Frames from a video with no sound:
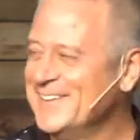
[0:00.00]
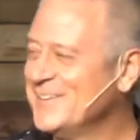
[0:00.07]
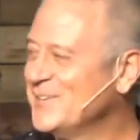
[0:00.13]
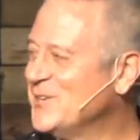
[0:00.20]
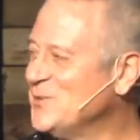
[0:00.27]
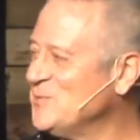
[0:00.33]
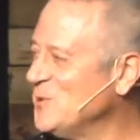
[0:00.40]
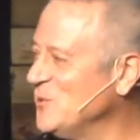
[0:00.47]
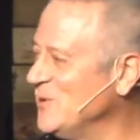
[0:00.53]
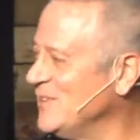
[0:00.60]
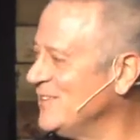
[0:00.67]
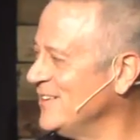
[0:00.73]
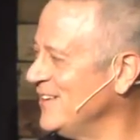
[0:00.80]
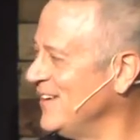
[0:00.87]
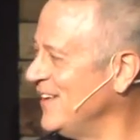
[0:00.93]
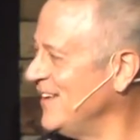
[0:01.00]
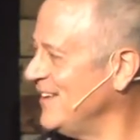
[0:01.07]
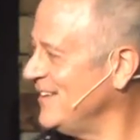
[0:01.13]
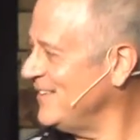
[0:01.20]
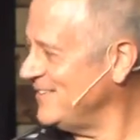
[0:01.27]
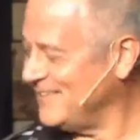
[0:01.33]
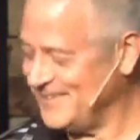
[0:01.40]
good to be with you today
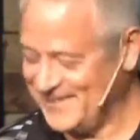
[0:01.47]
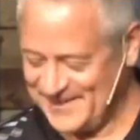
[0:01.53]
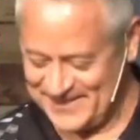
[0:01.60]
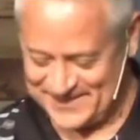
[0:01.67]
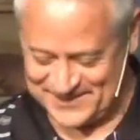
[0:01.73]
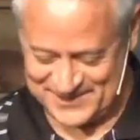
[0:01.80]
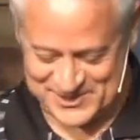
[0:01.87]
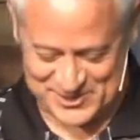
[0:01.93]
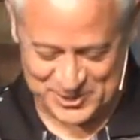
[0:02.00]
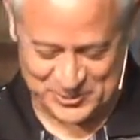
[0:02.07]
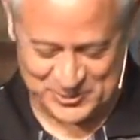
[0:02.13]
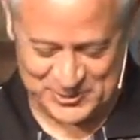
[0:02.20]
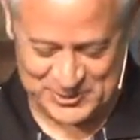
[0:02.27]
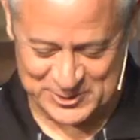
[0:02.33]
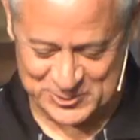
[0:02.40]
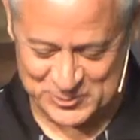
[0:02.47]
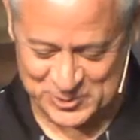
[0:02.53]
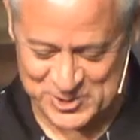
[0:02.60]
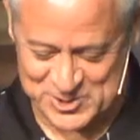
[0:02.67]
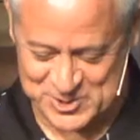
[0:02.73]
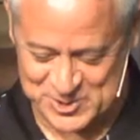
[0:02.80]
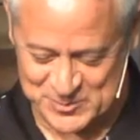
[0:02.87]
and uh, share with you in
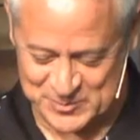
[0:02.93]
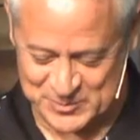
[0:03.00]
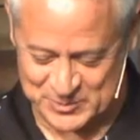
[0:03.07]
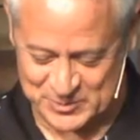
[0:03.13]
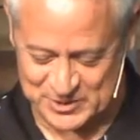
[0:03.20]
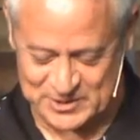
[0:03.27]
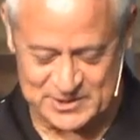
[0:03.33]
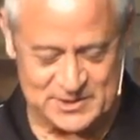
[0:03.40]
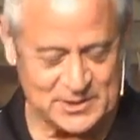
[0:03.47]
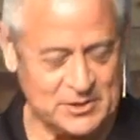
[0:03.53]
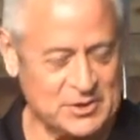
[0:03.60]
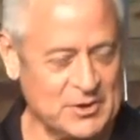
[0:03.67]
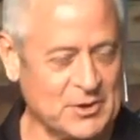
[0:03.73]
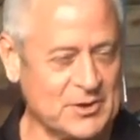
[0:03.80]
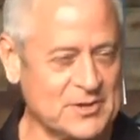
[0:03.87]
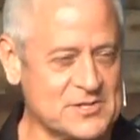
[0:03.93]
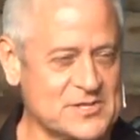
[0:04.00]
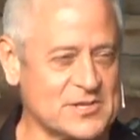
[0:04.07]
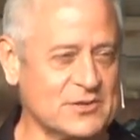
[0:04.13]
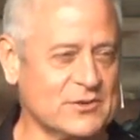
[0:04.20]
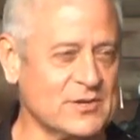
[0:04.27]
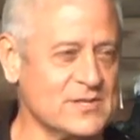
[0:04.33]
worship. And we're continuing our
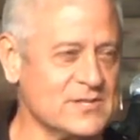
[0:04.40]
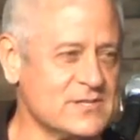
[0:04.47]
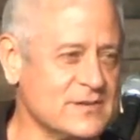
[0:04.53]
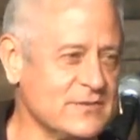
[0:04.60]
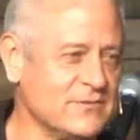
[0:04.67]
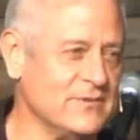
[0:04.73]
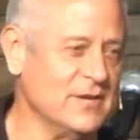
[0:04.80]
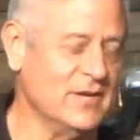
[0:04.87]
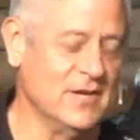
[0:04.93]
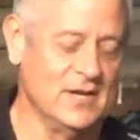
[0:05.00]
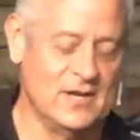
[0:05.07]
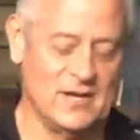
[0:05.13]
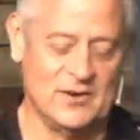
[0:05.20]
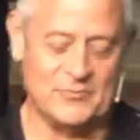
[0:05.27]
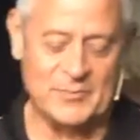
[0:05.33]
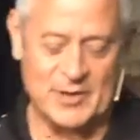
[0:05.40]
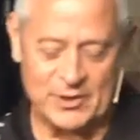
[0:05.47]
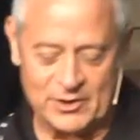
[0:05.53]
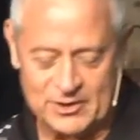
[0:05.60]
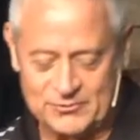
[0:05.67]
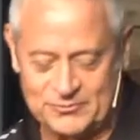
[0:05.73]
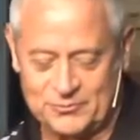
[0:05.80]
series of, of
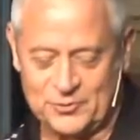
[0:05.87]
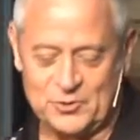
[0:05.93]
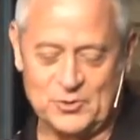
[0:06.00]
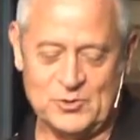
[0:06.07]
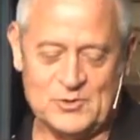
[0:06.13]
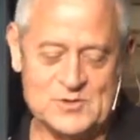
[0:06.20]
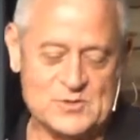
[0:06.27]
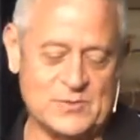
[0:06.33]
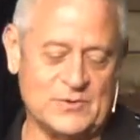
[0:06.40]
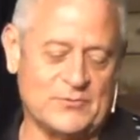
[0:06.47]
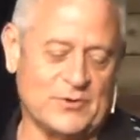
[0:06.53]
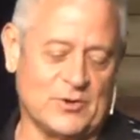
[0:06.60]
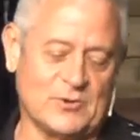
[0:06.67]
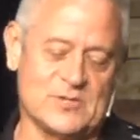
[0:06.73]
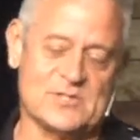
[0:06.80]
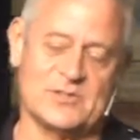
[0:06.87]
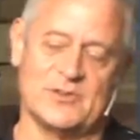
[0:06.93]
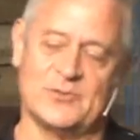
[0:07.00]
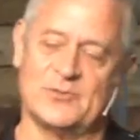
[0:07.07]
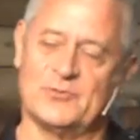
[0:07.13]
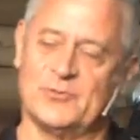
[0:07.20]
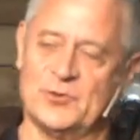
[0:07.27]
bearing fruit as we focus
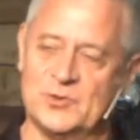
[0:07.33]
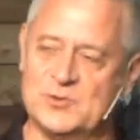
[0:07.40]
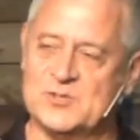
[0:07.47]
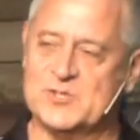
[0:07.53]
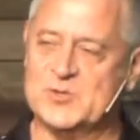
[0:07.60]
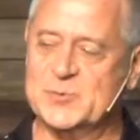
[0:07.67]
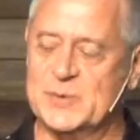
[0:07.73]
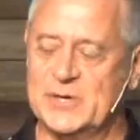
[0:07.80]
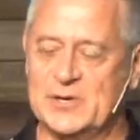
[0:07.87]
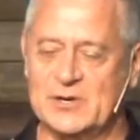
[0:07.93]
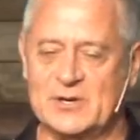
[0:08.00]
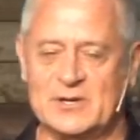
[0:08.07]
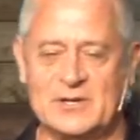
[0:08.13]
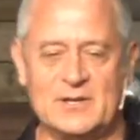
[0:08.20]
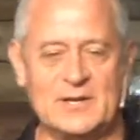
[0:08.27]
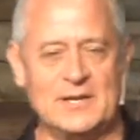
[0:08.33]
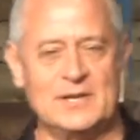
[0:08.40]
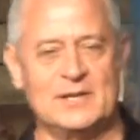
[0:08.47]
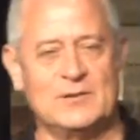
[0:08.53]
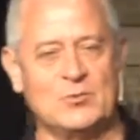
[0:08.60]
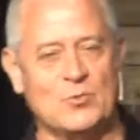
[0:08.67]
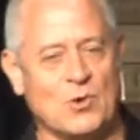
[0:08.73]
on the fruit of the Spirit and
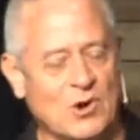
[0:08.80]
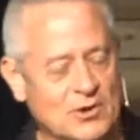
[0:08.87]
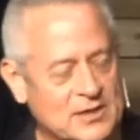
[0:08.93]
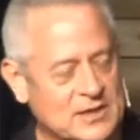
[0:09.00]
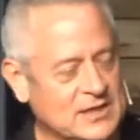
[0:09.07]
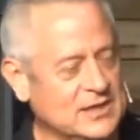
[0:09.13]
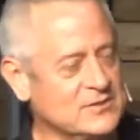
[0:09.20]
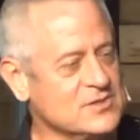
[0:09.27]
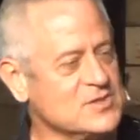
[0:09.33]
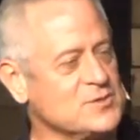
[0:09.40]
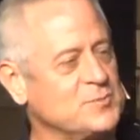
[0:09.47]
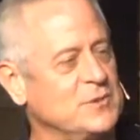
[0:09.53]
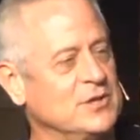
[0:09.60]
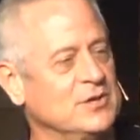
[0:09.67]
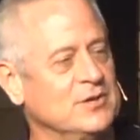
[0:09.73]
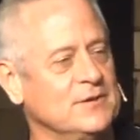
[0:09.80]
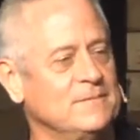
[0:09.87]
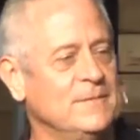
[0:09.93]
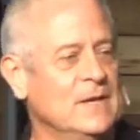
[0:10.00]
walking in the Spirit